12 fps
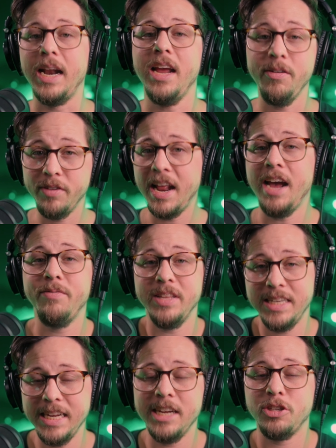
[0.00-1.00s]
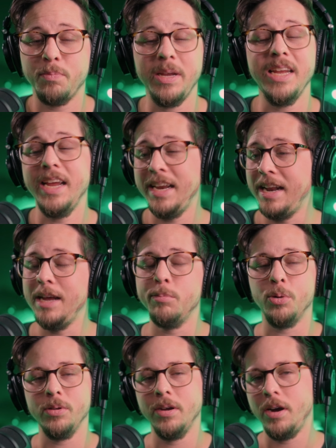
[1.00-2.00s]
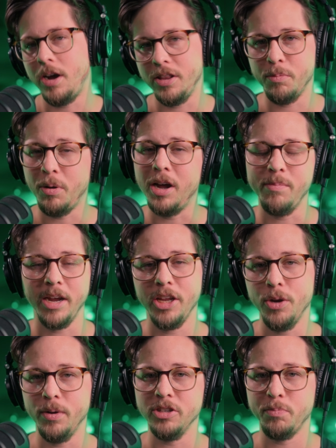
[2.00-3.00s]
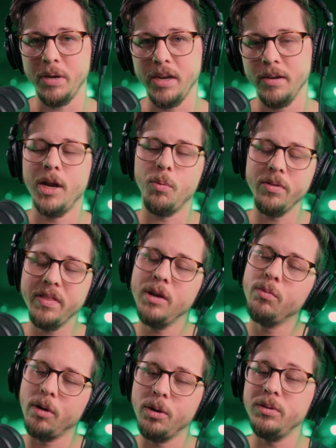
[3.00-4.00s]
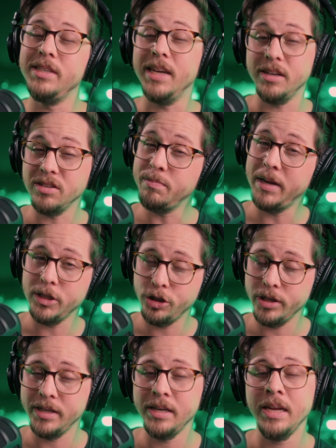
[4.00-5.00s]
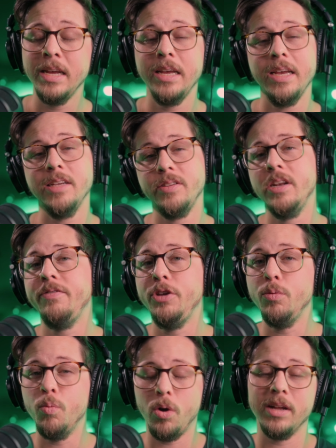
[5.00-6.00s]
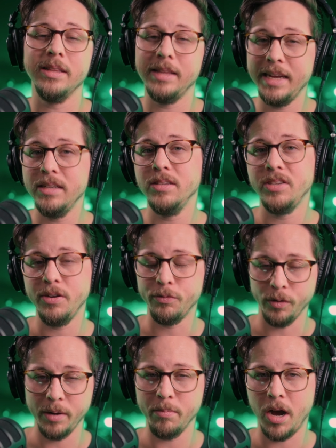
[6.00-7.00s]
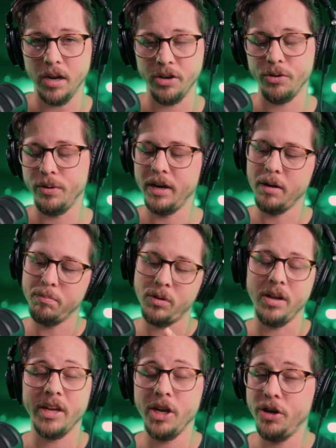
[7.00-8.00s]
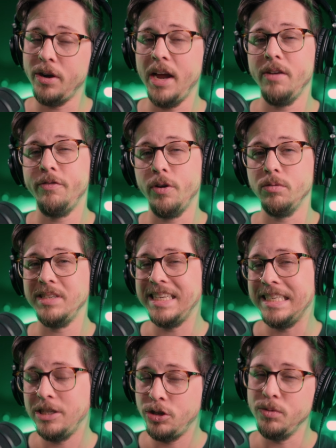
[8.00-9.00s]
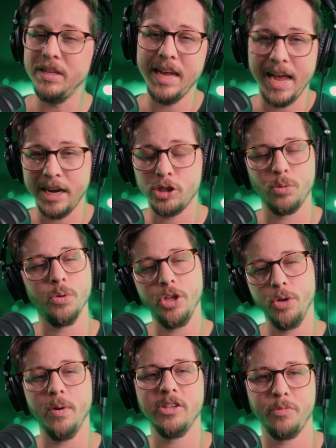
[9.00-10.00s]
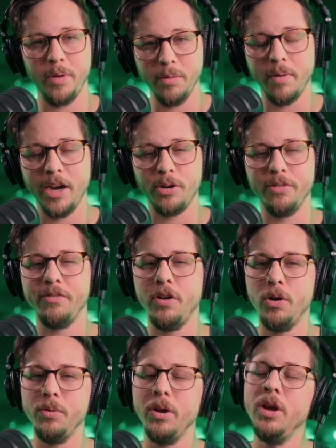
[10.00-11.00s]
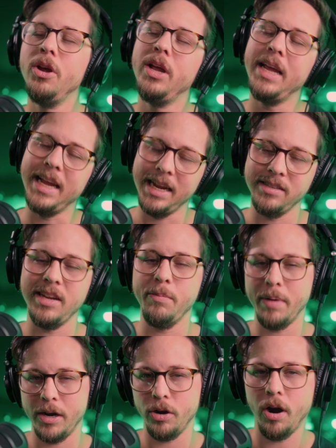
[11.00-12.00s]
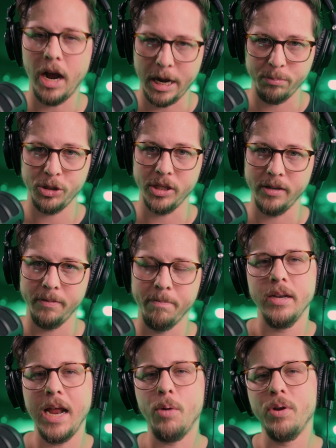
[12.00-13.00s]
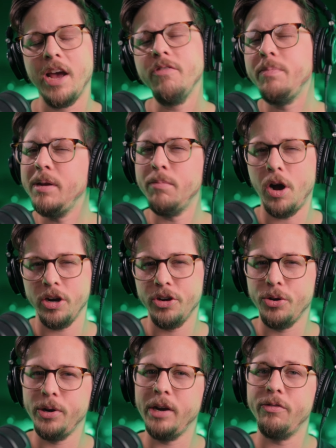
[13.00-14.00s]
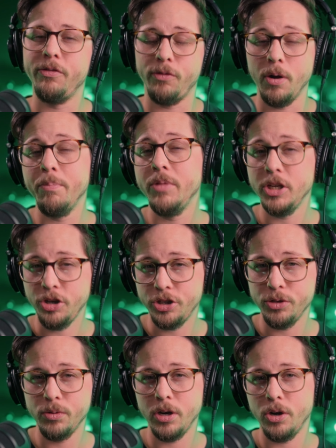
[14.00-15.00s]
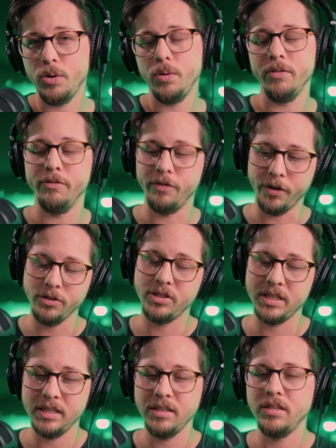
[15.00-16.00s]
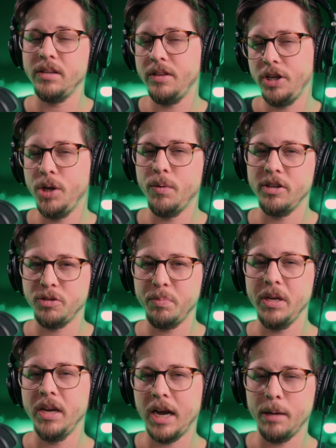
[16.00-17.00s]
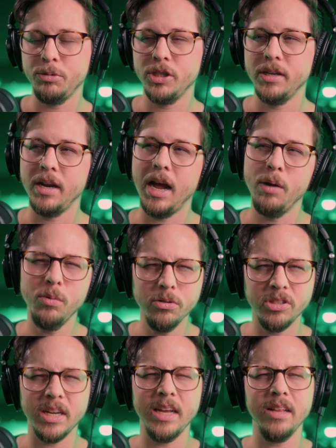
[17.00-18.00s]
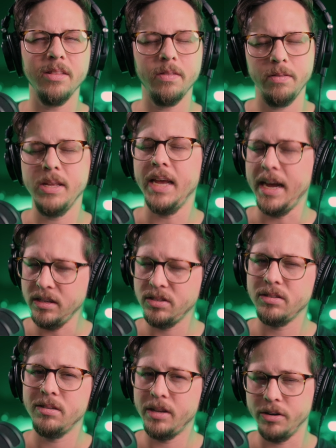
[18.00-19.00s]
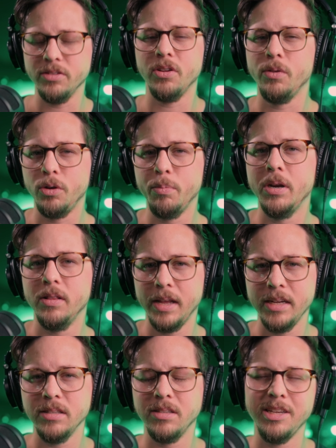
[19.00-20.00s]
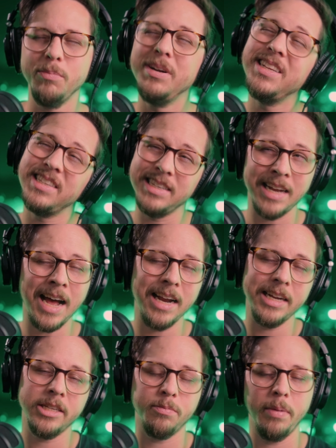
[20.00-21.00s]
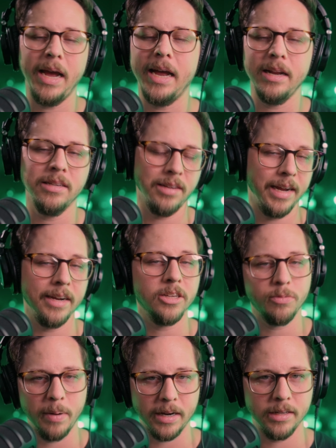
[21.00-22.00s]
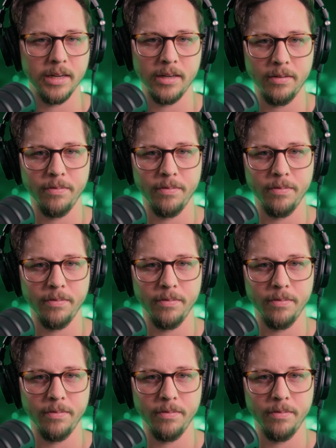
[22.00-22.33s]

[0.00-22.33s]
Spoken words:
I even have the DSP enabled on the PodMic USB. Now, one thing Rode does mention is that if you want latency-free monitoring, plugging your headphones into the actual USB microphone is a better option. Now, when I've been monitoring from the DUO versus the USB option, I will say, yes, there is a little bit of latency, but it's not as bad as I expected.